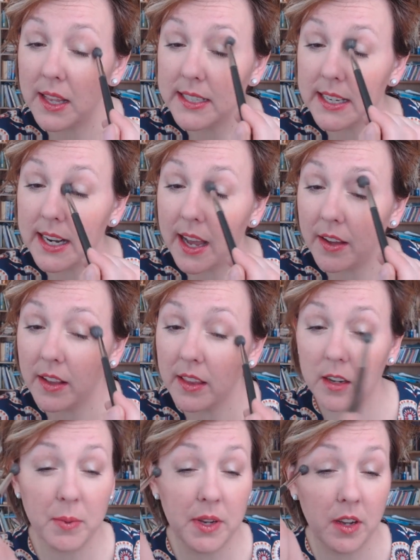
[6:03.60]
blend it out
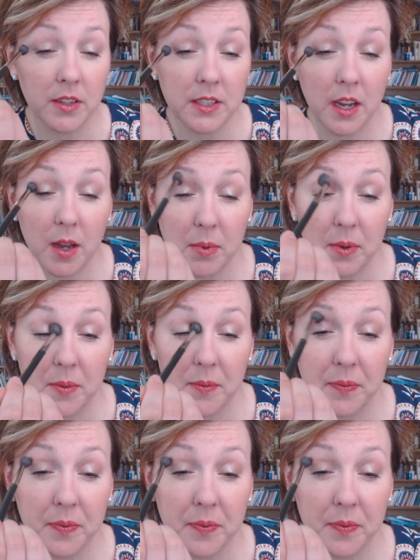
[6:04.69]
a little bit on top.